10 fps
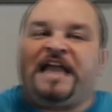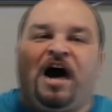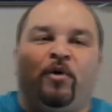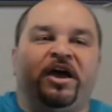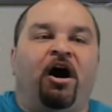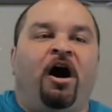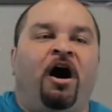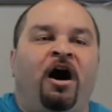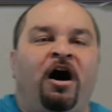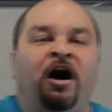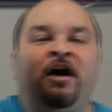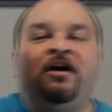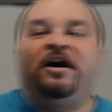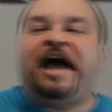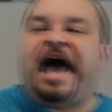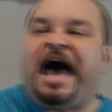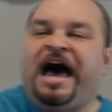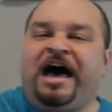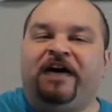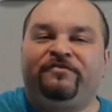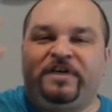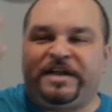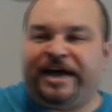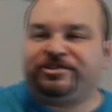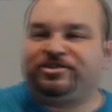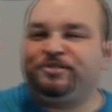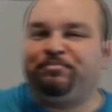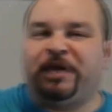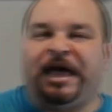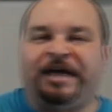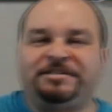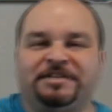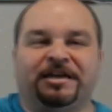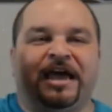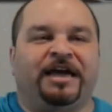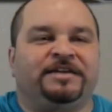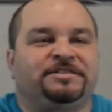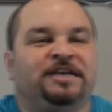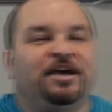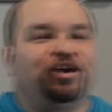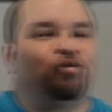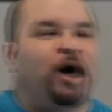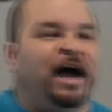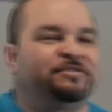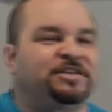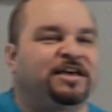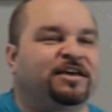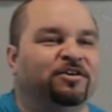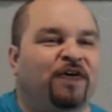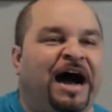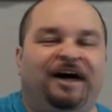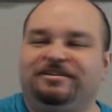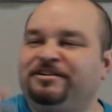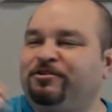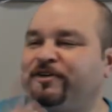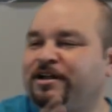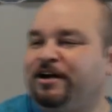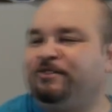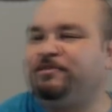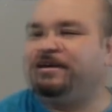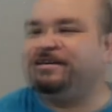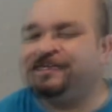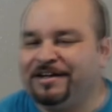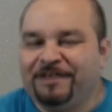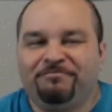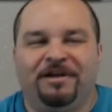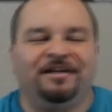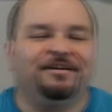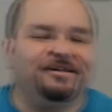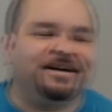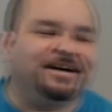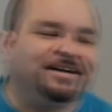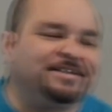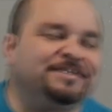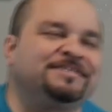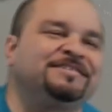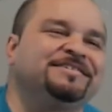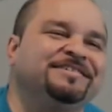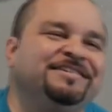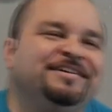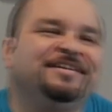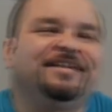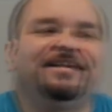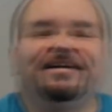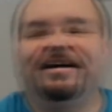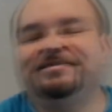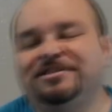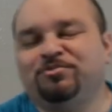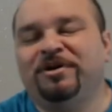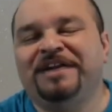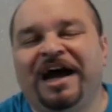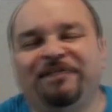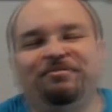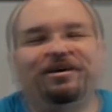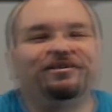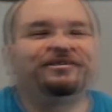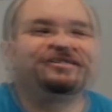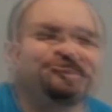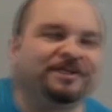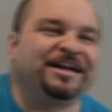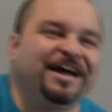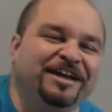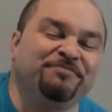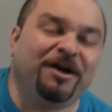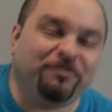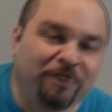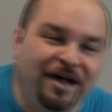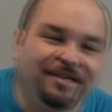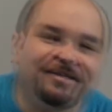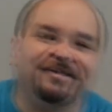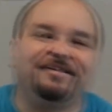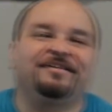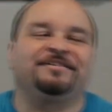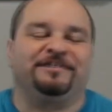Now, we all have an extra place in case your wives kick you out. You know where to go, brother. brother Luca, just one night, bro. Just one night. You're my brother.